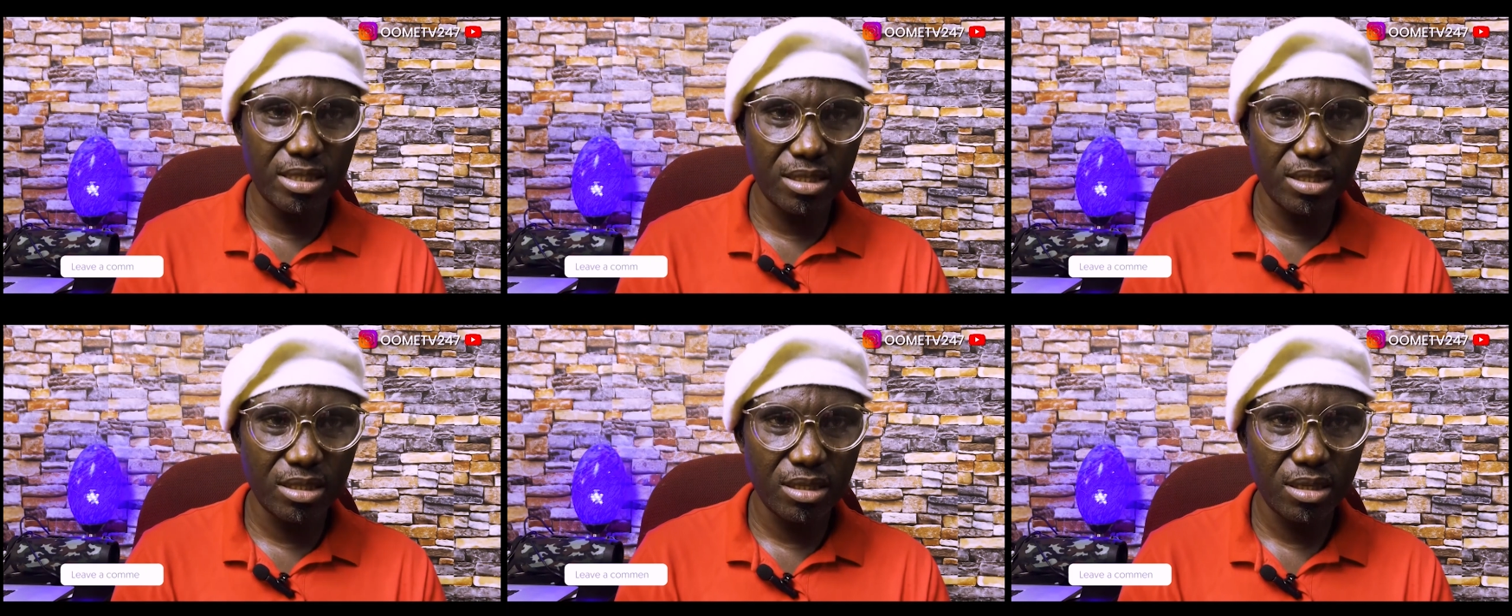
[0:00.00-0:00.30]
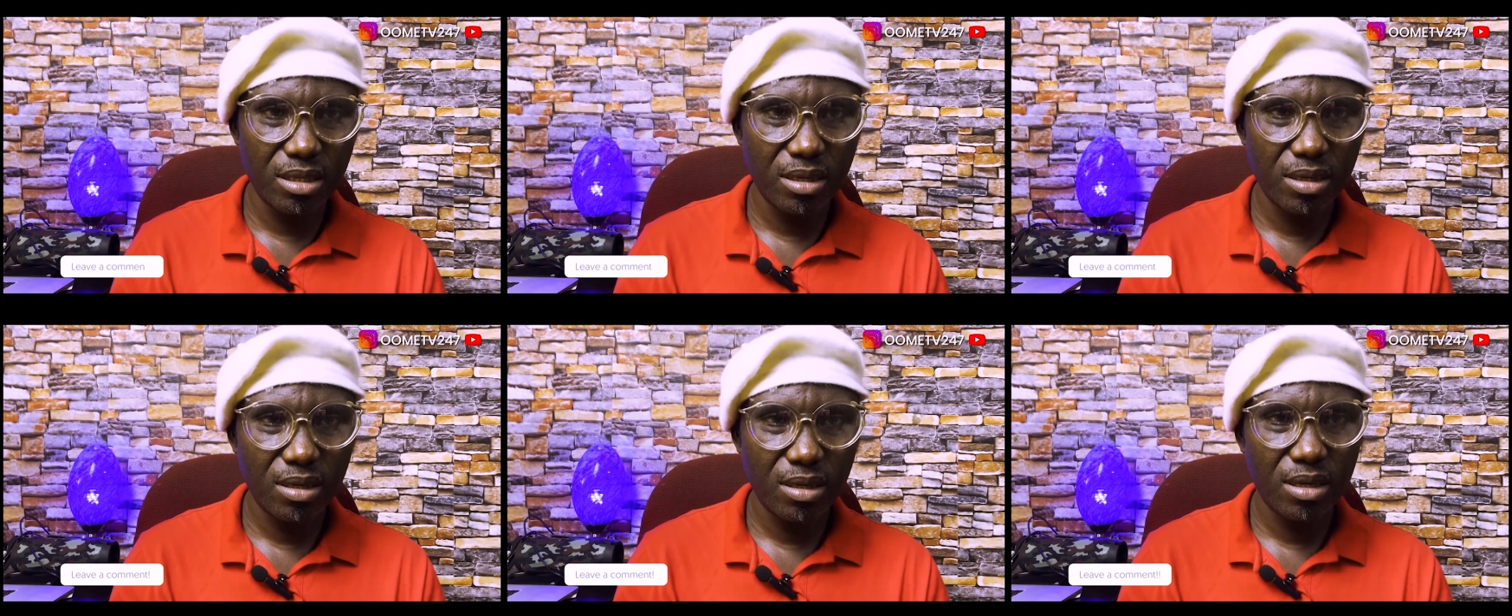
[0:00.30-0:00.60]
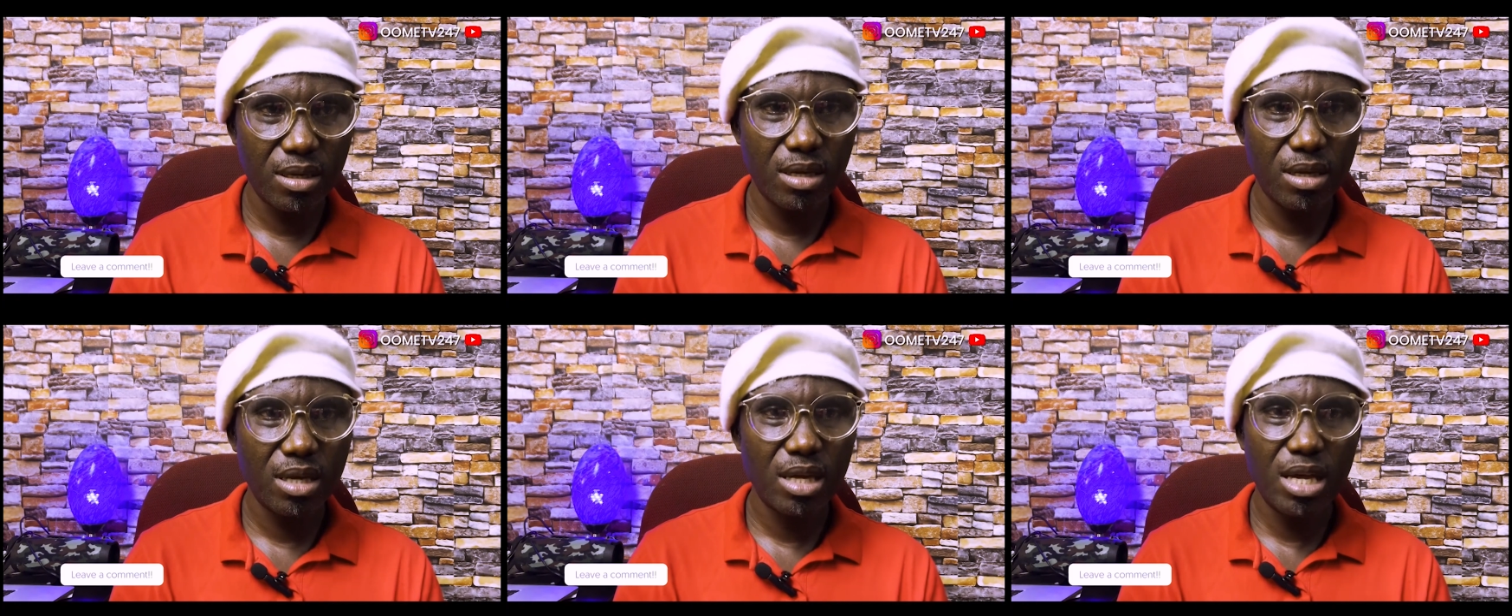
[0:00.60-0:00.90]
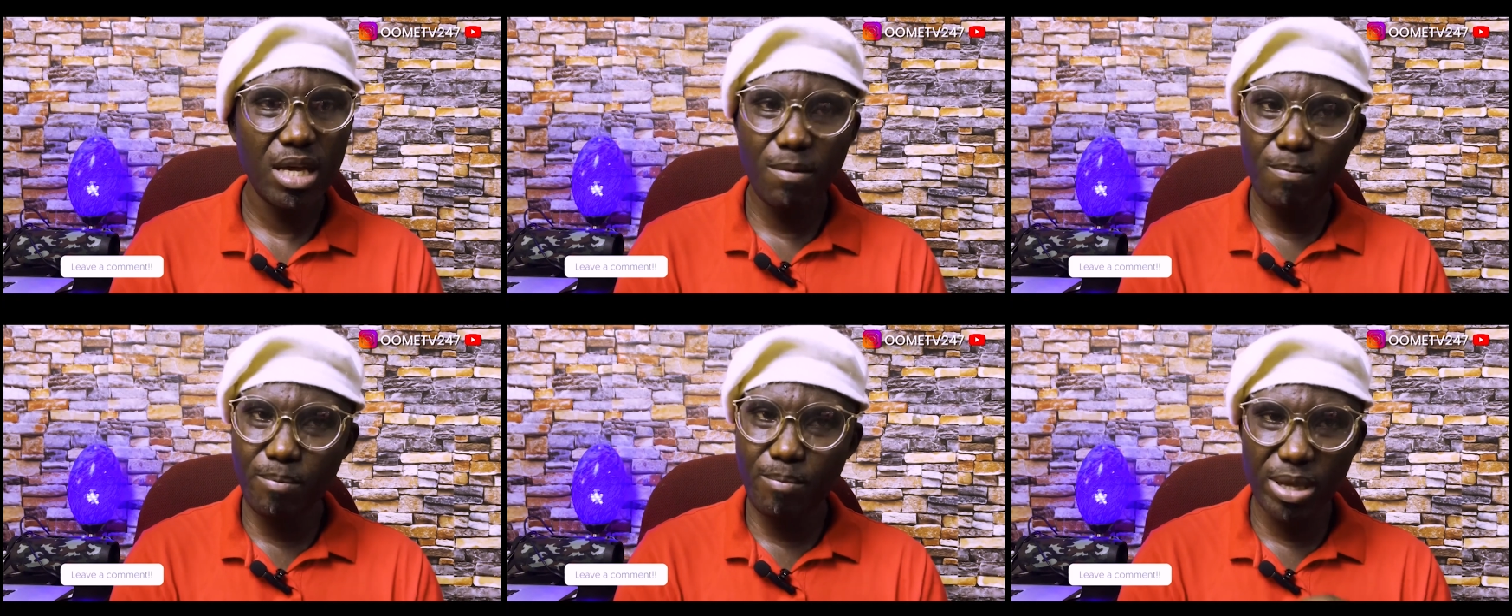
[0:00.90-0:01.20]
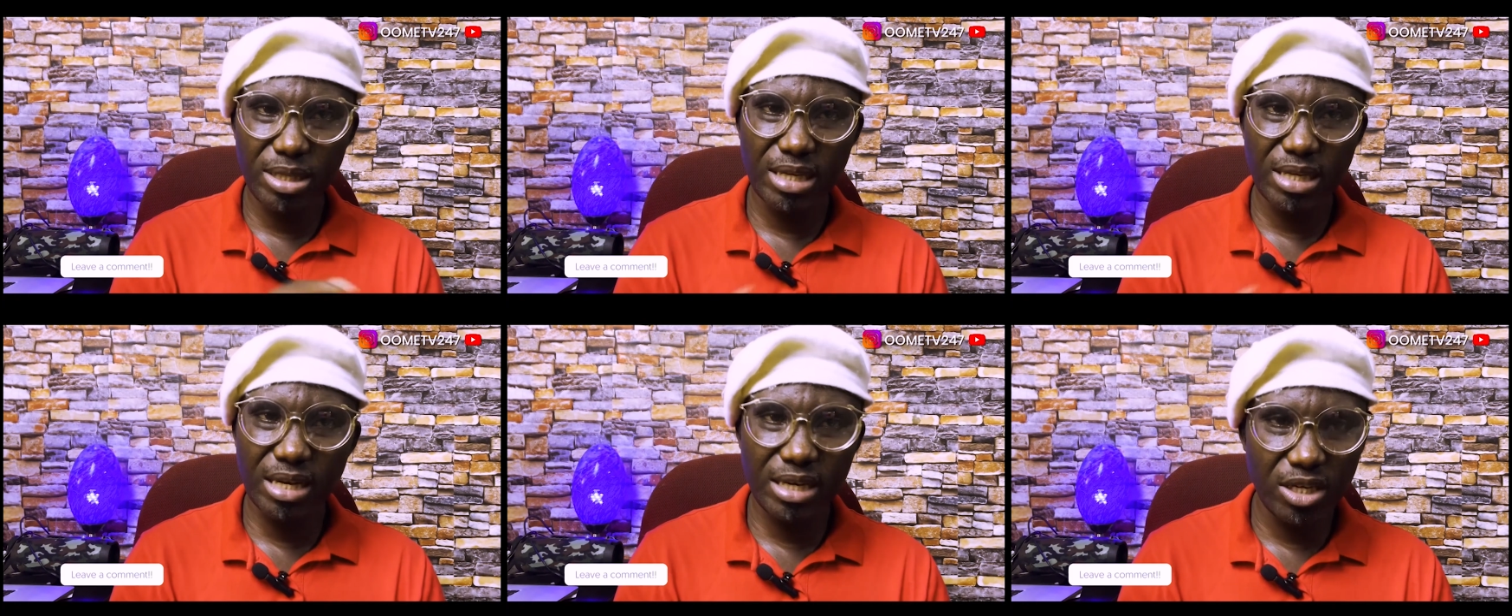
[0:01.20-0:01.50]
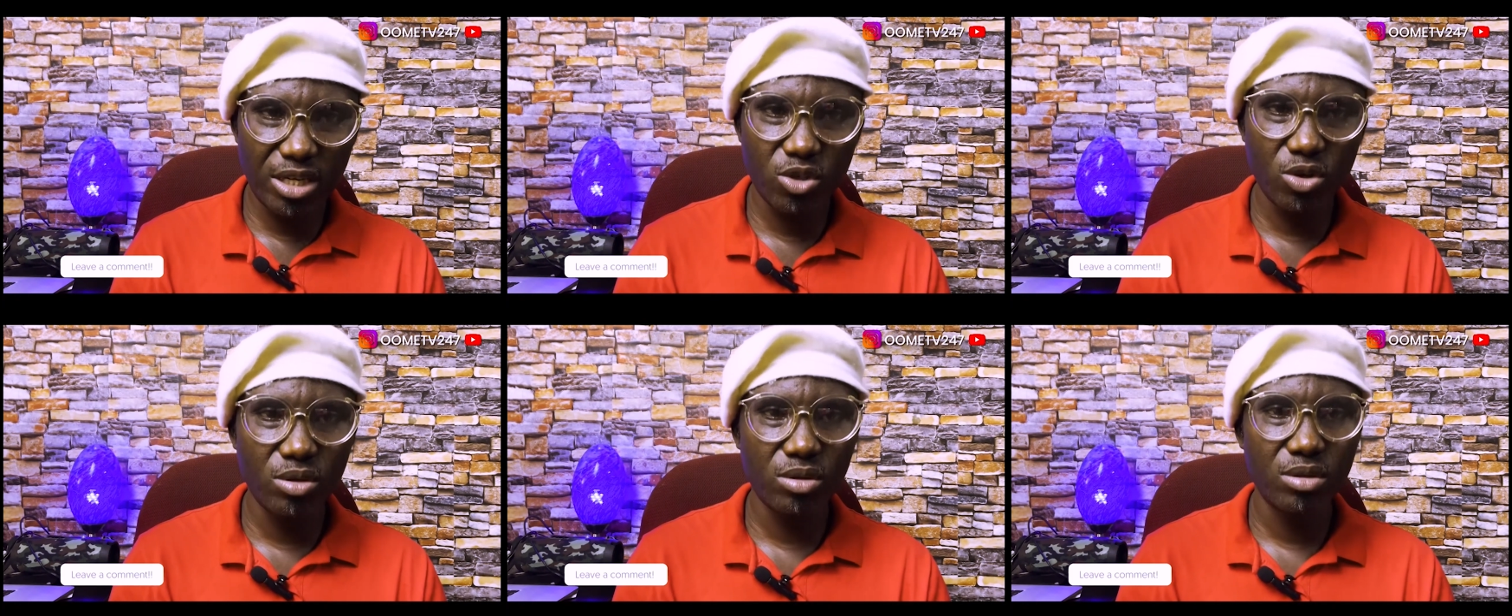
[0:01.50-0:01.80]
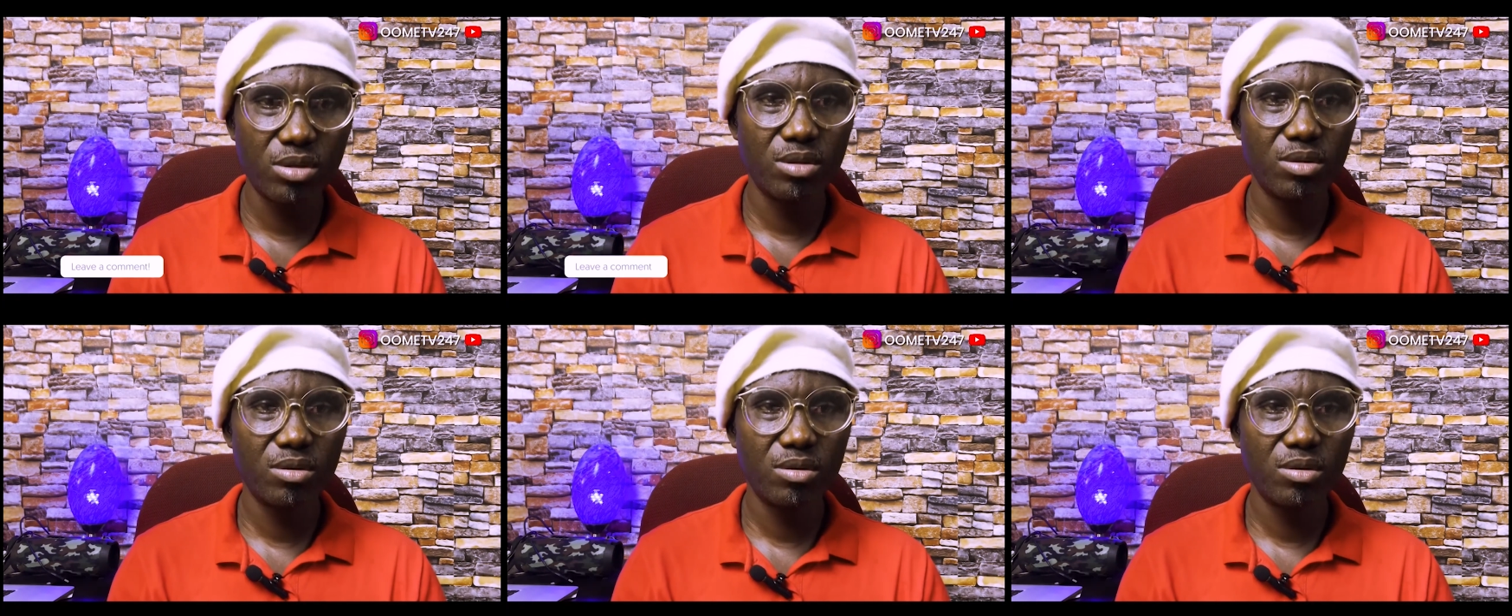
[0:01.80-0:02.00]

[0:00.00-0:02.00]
it a better nation.